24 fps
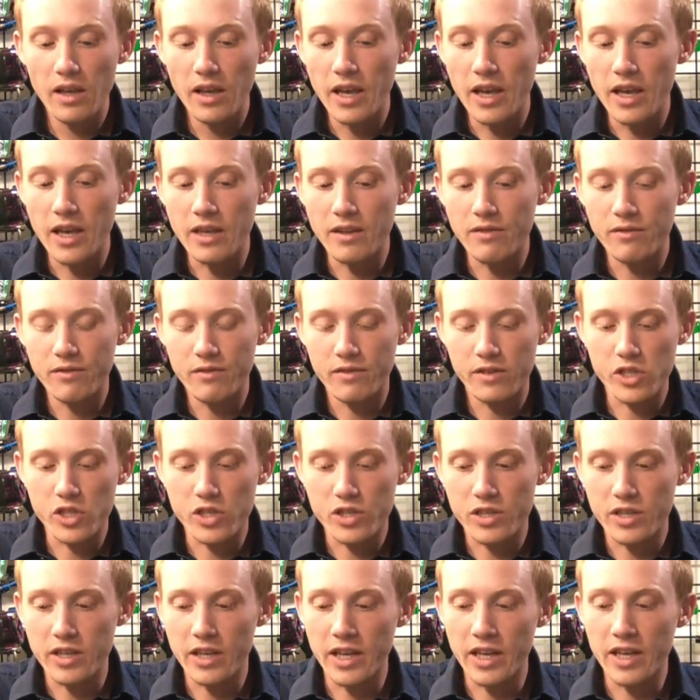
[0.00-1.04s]

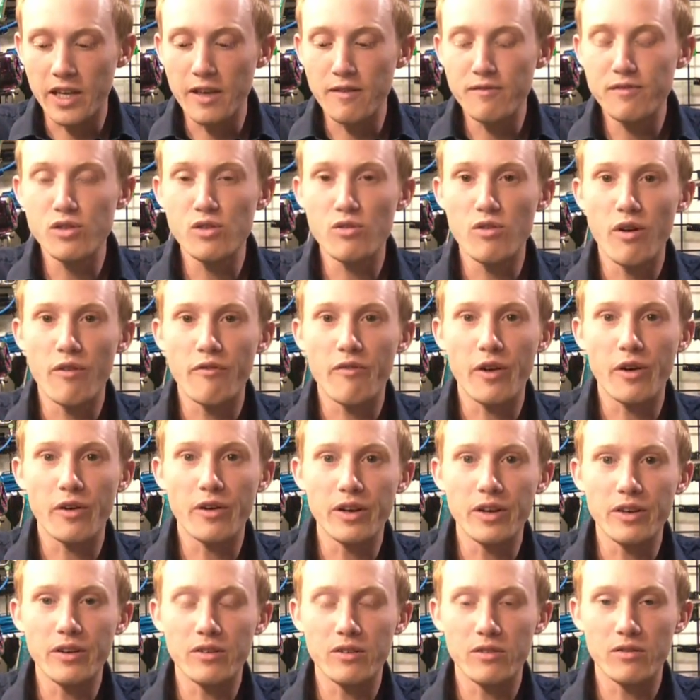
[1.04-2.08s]
it gives you a
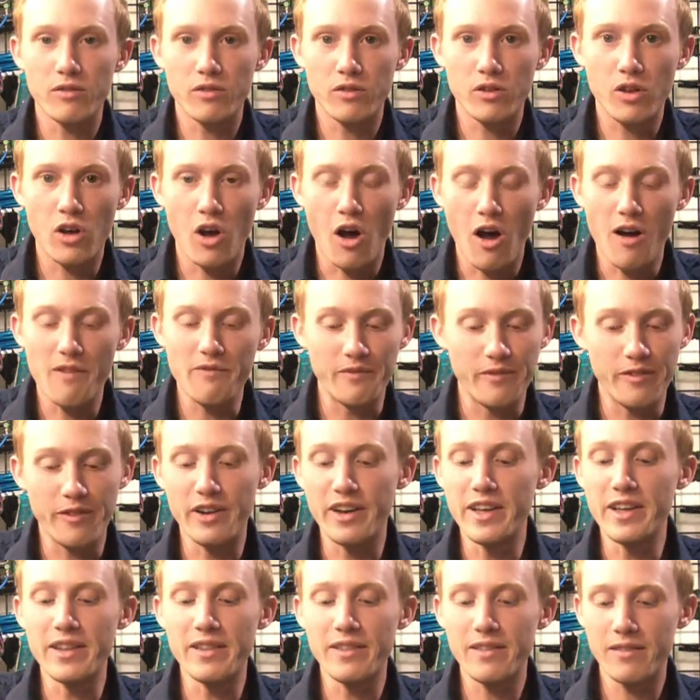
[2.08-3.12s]
very
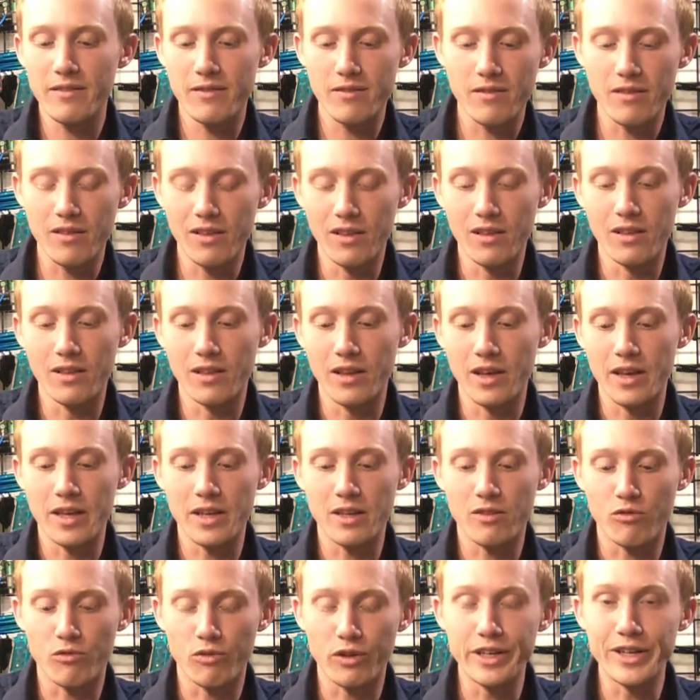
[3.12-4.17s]
confident
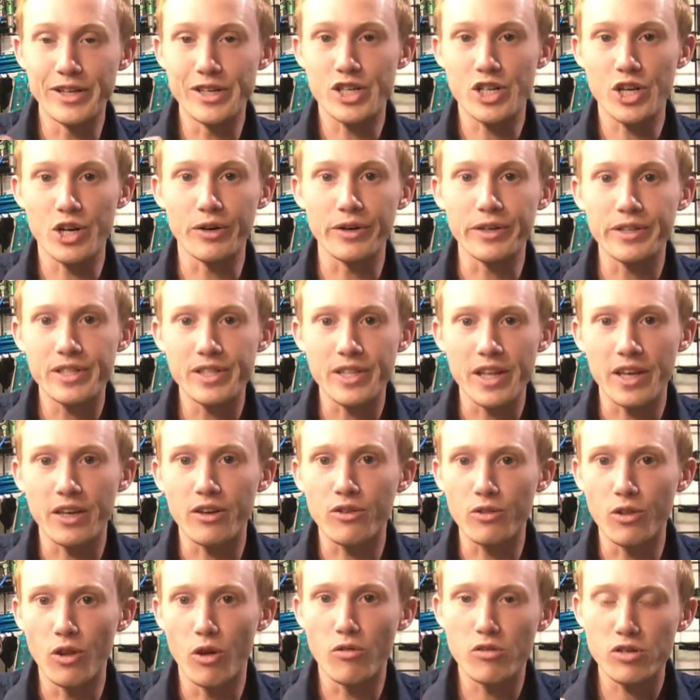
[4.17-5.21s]
like reassurance that
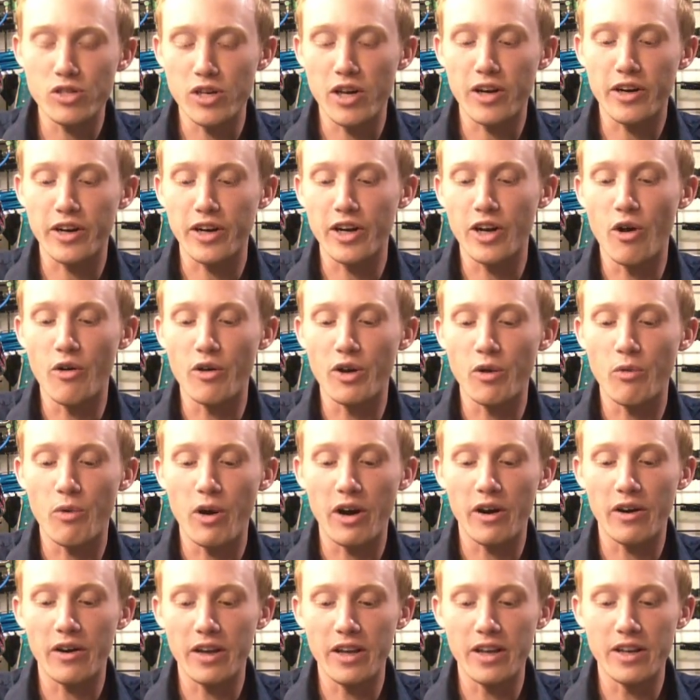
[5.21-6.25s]
your loader's not going to go
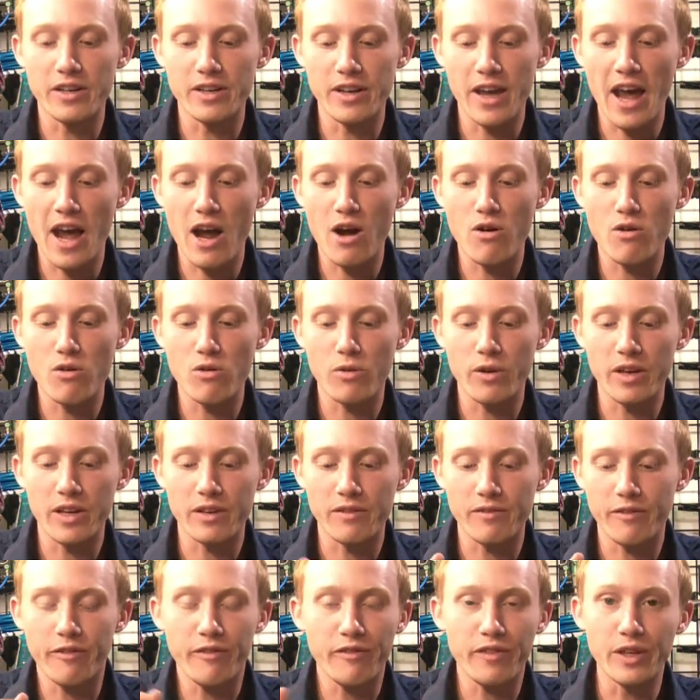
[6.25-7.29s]
anywhere in how
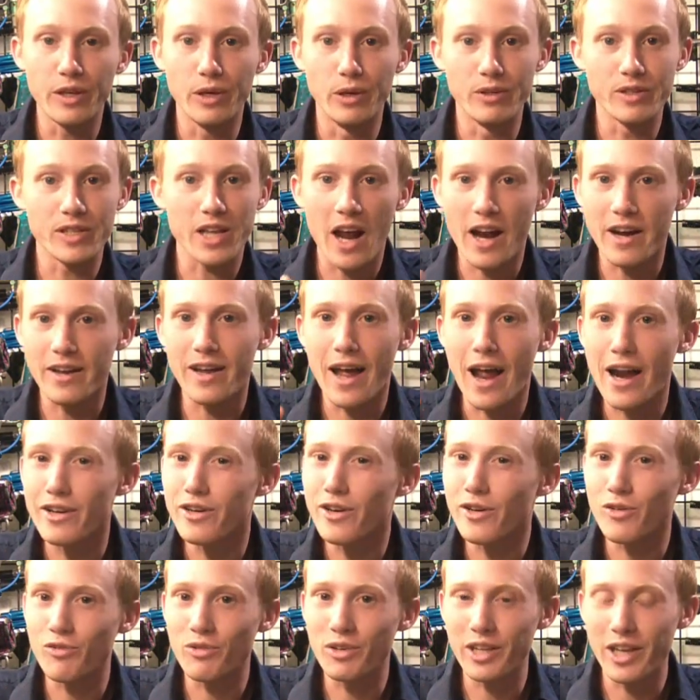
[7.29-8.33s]
it feels. I
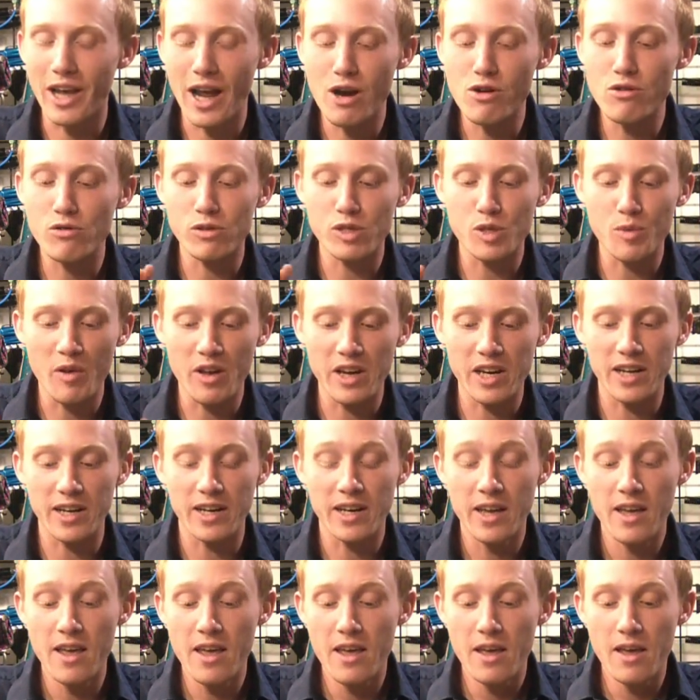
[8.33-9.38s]
don't know really how to explain
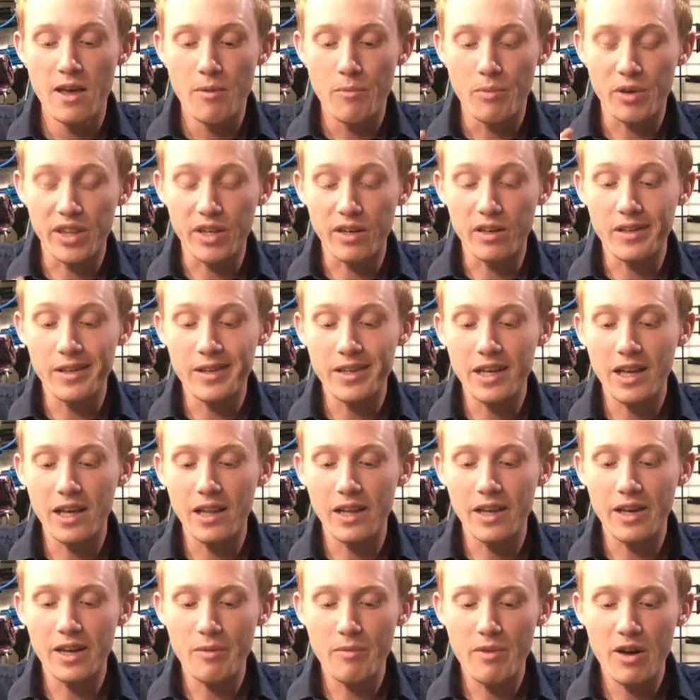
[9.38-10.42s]
it, but the other thing I
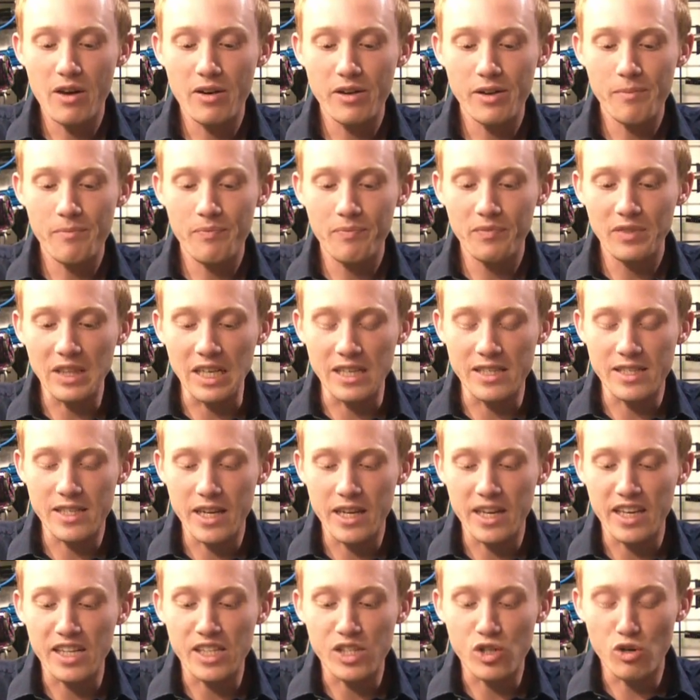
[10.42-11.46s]
like about it is
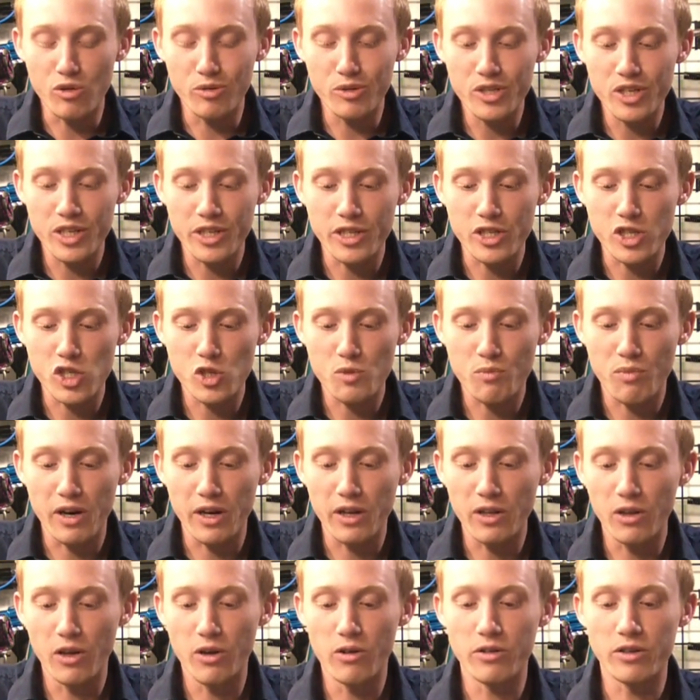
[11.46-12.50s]
that it's almost like it's
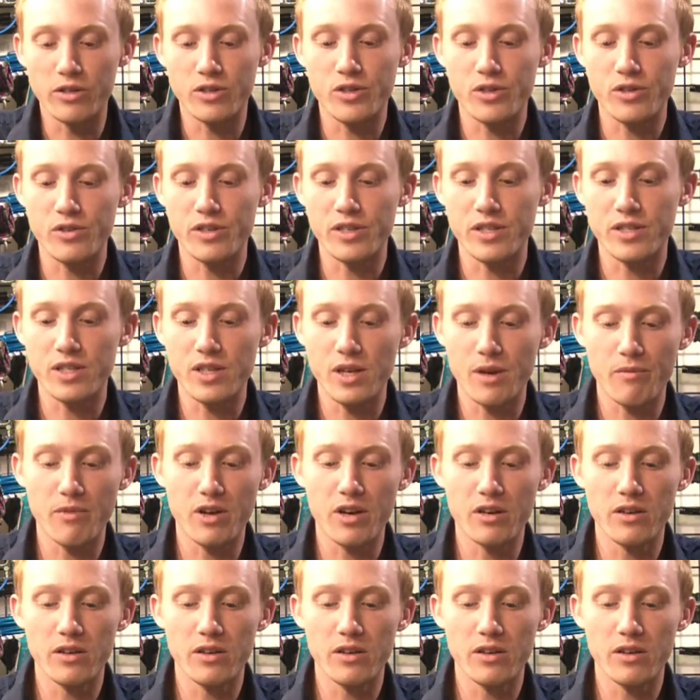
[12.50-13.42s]
spring loaded. So you can see I'm